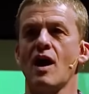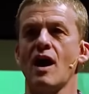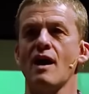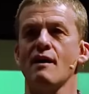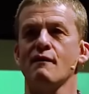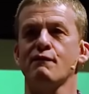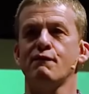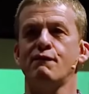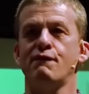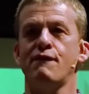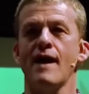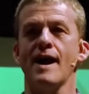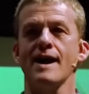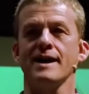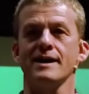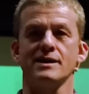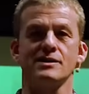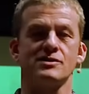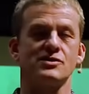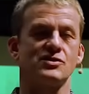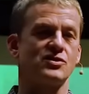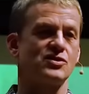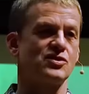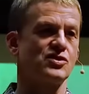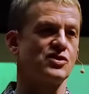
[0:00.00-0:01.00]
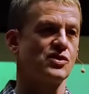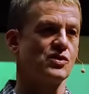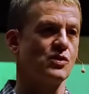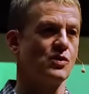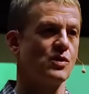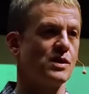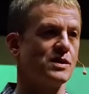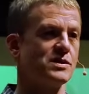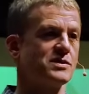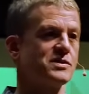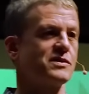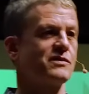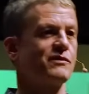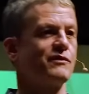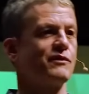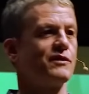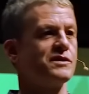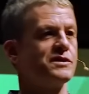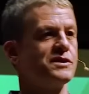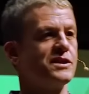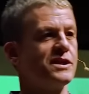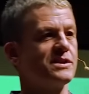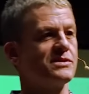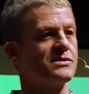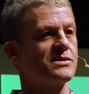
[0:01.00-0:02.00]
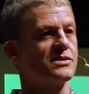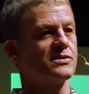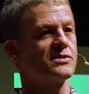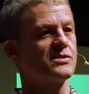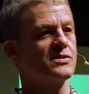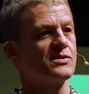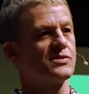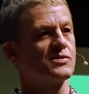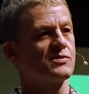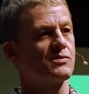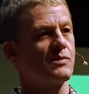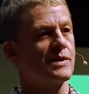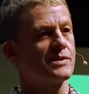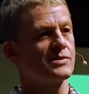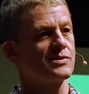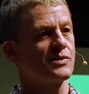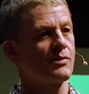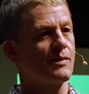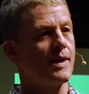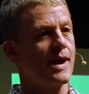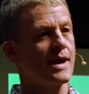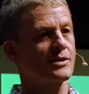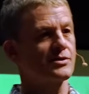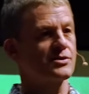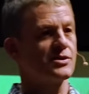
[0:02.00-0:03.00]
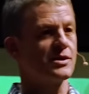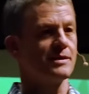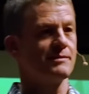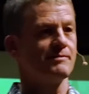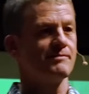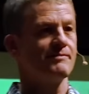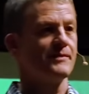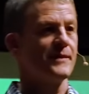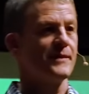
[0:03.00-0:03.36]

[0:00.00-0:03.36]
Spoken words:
our finest source for Jesus' resurrection.